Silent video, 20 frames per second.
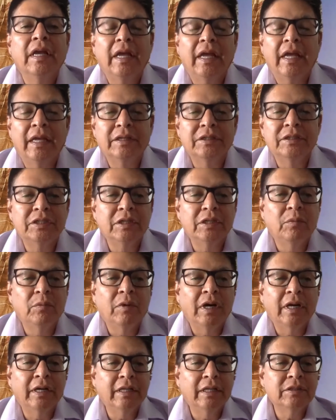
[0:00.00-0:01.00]
And she
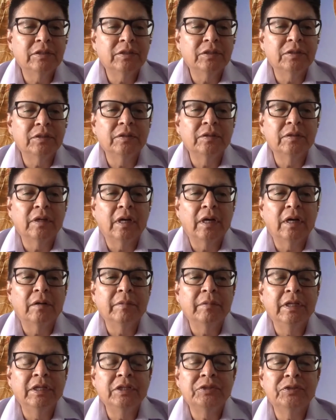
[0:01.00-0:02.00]
wanted to
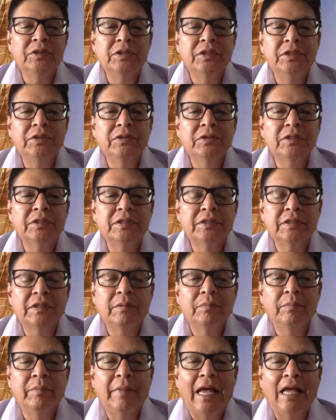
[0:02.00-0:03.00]
introduce
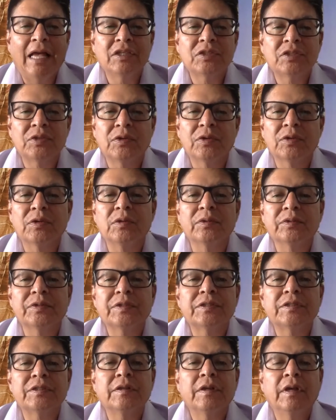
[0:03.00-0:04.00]
Math
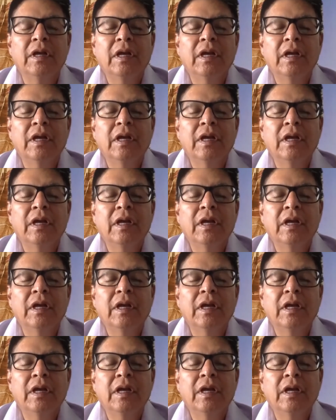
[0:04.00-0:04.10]
Circles.